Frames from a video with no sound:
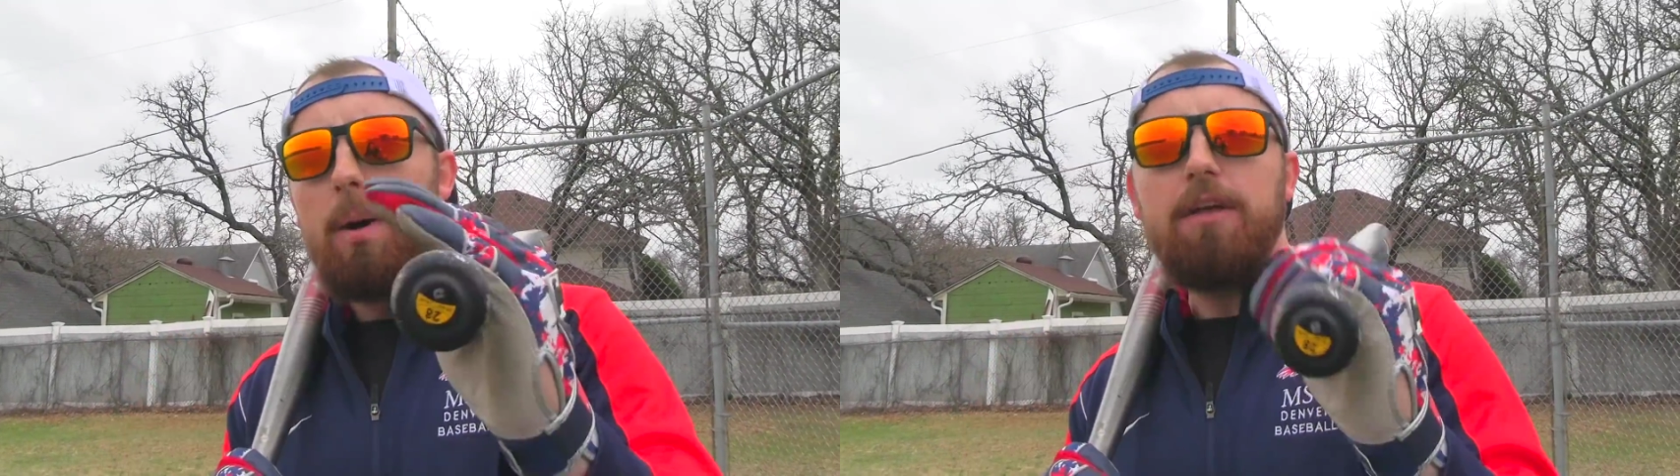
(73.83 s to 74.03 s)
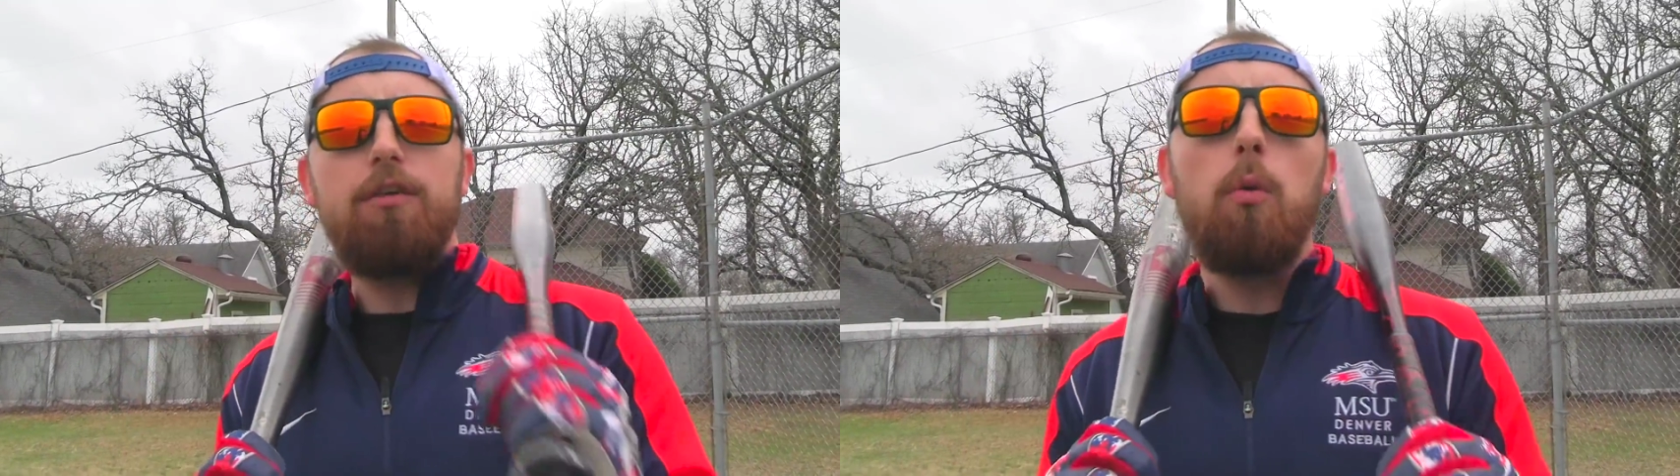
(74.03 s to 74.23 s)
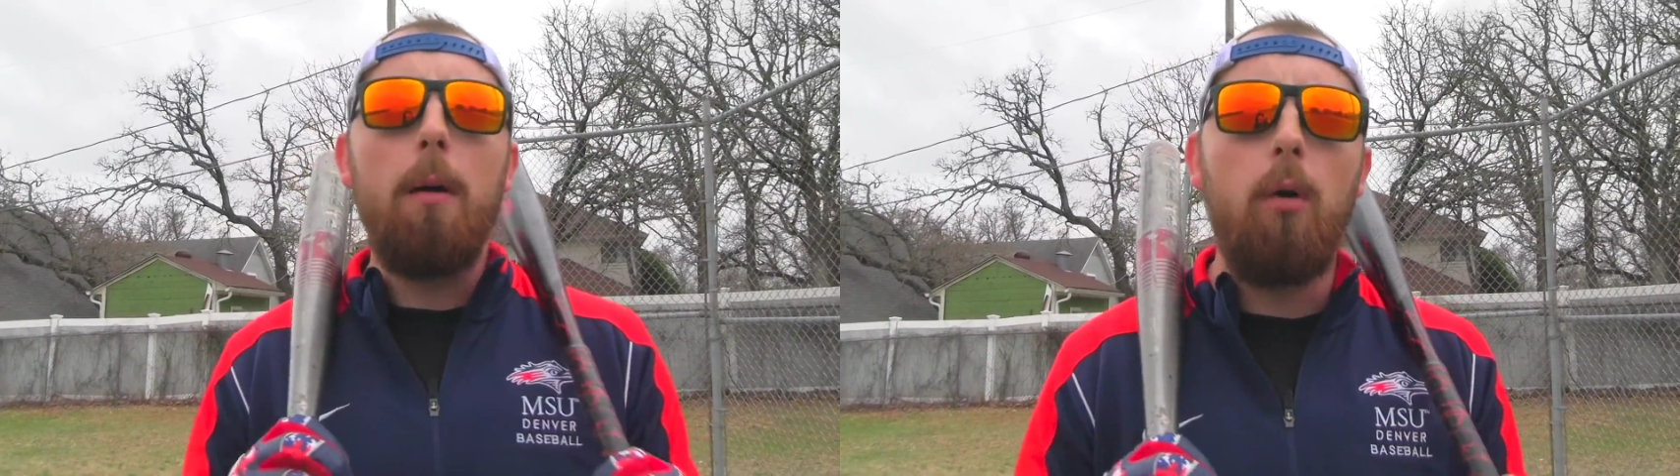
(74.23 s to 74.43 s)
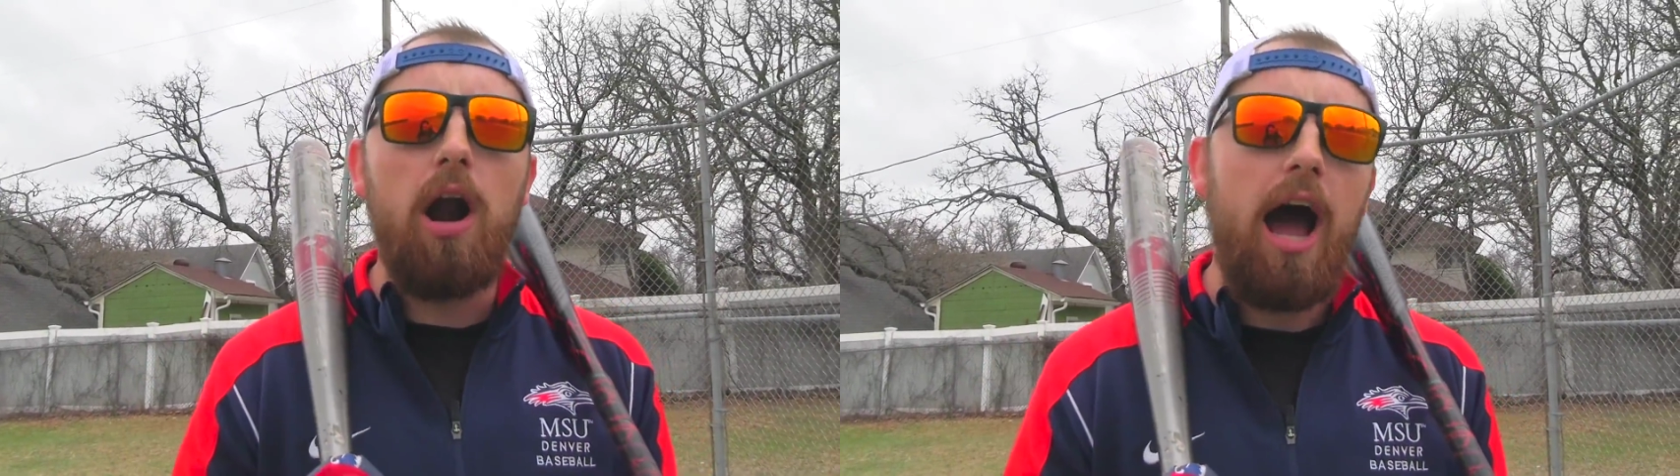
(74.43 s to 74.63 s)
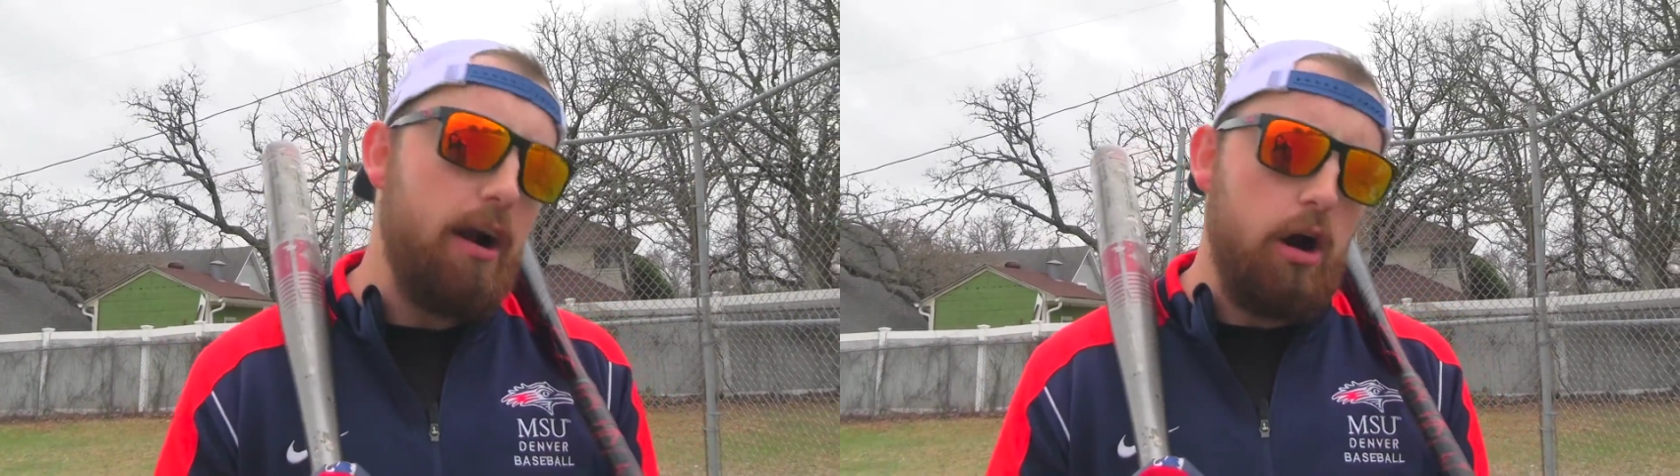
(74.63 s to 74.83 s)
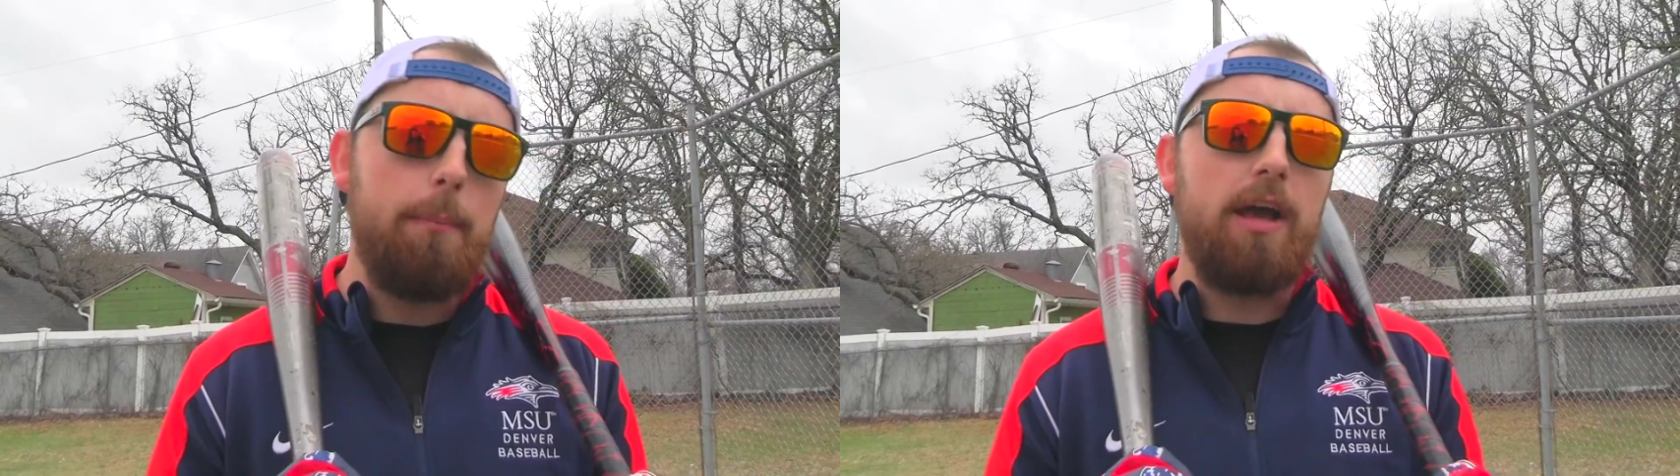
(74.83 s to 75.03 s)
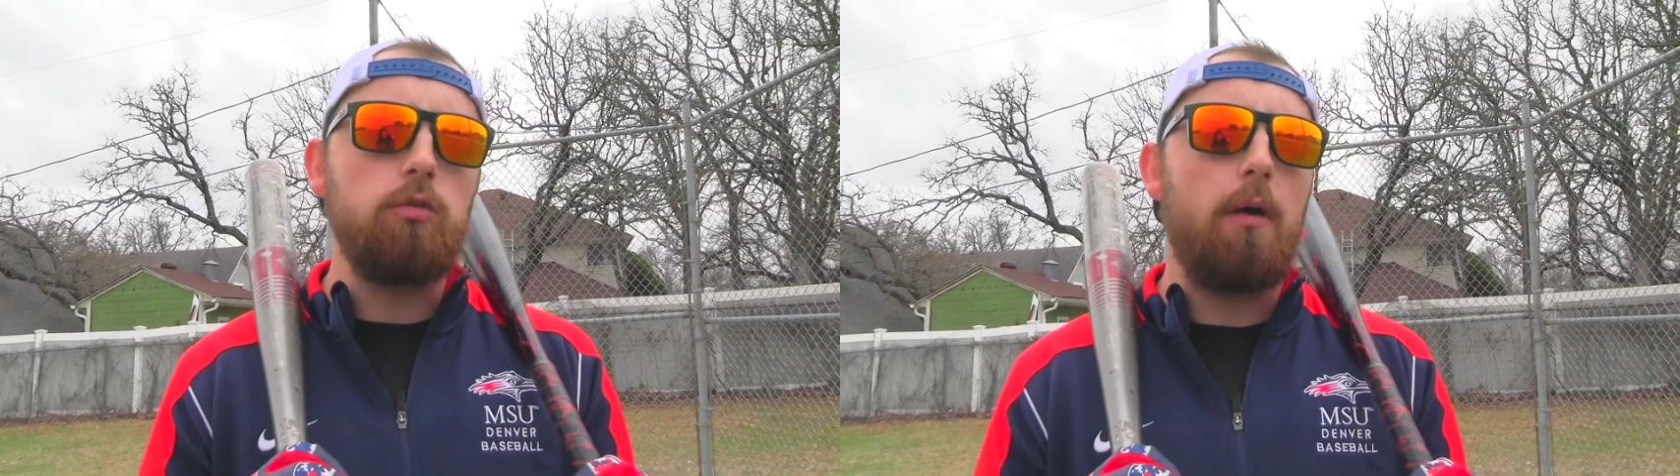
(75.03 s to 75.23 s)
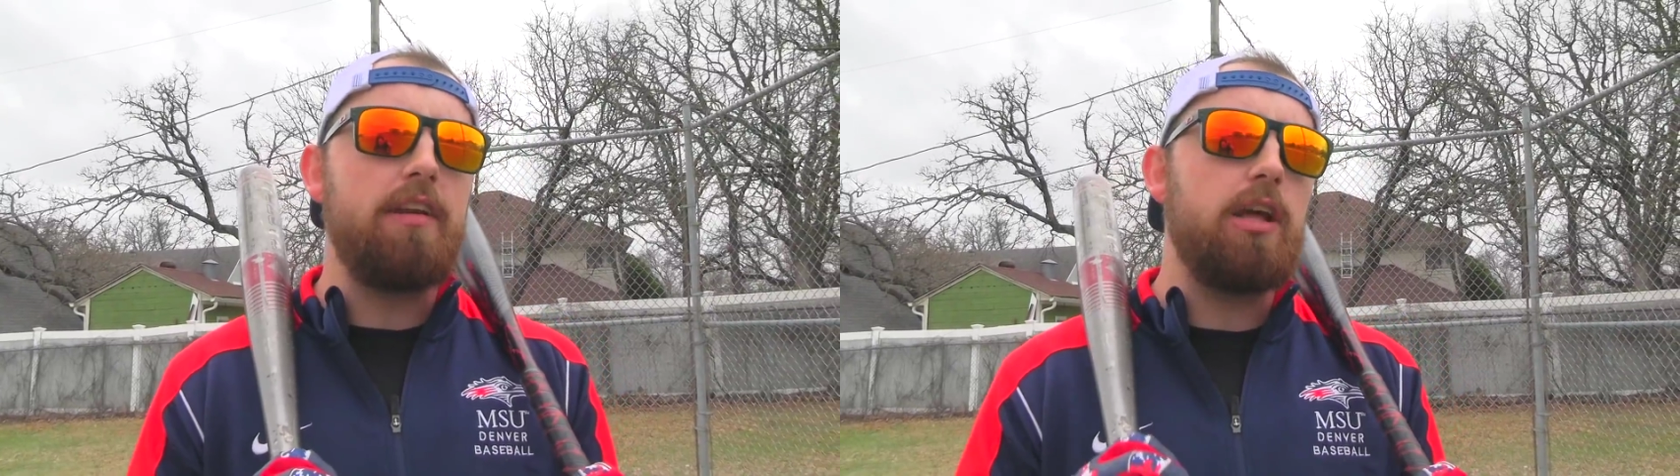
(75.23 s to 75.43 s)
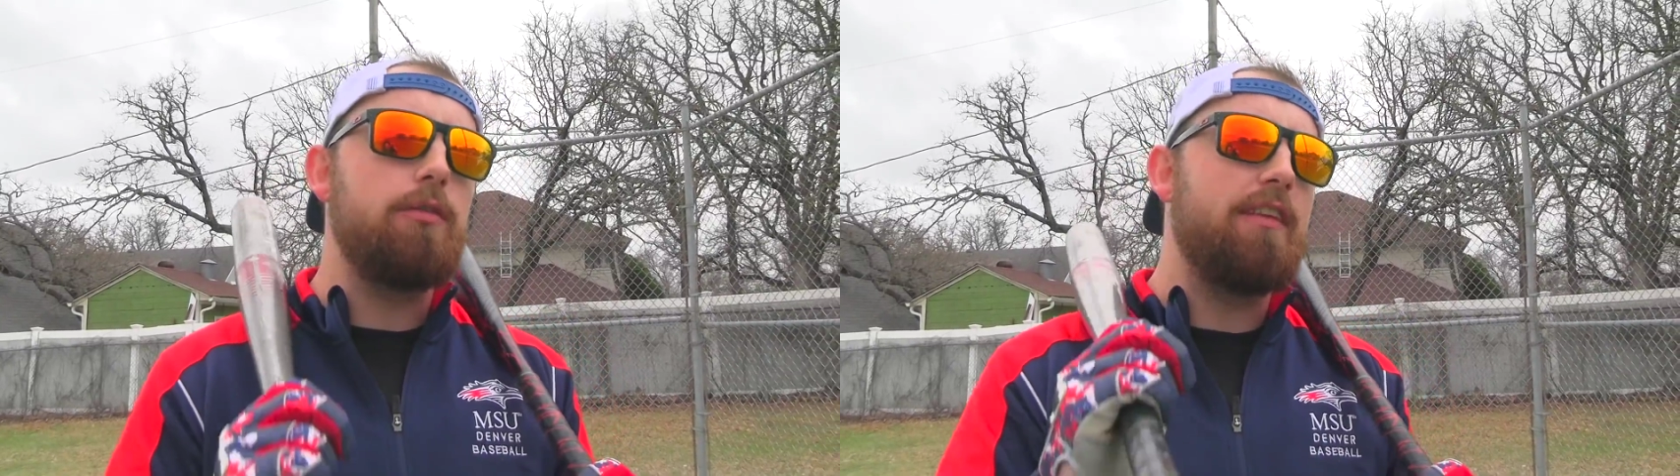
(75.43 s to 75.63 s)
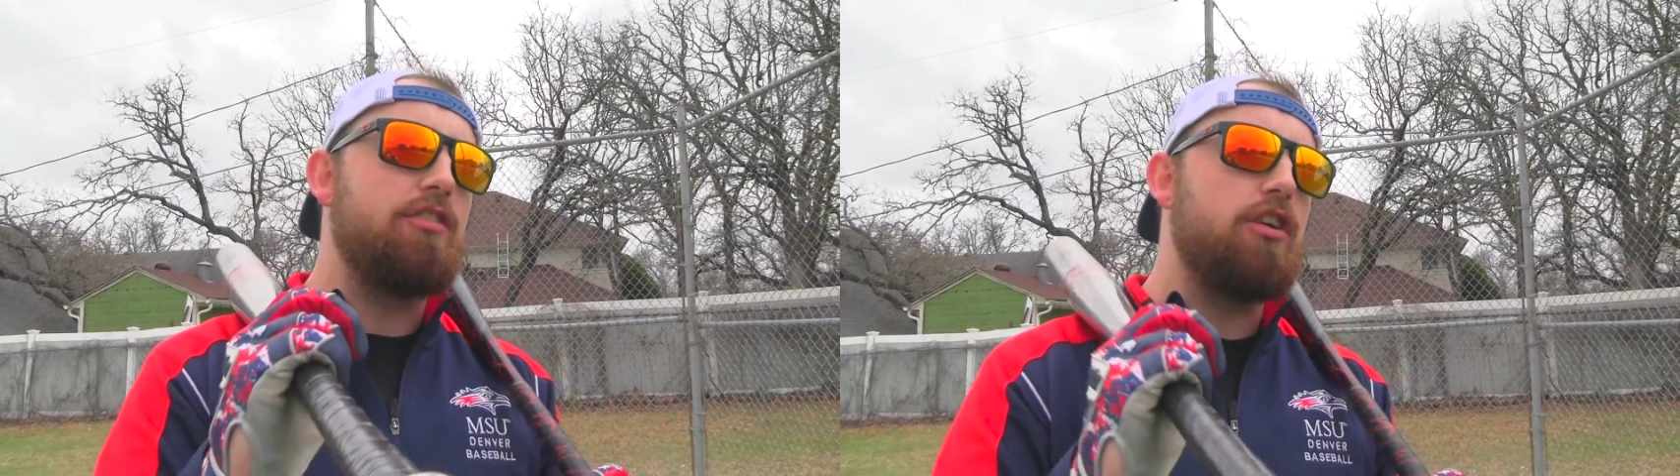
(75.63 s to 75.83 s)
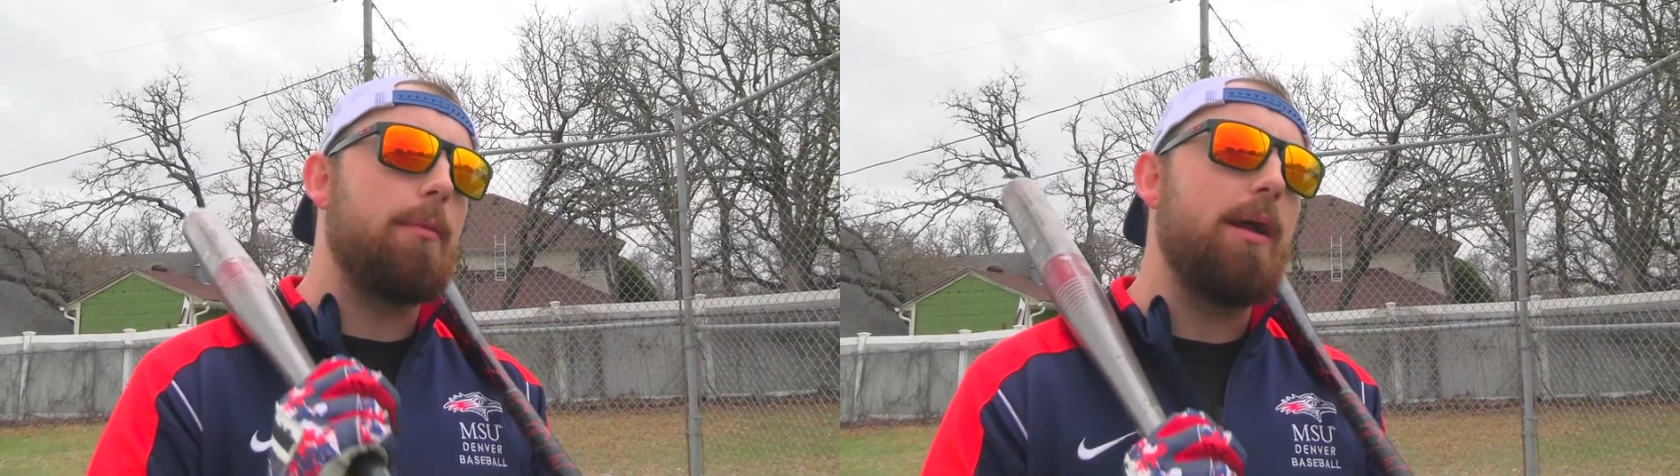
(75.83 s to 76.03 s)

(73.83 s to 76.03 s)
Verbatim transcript: But if you want more IRL baseball videos this year,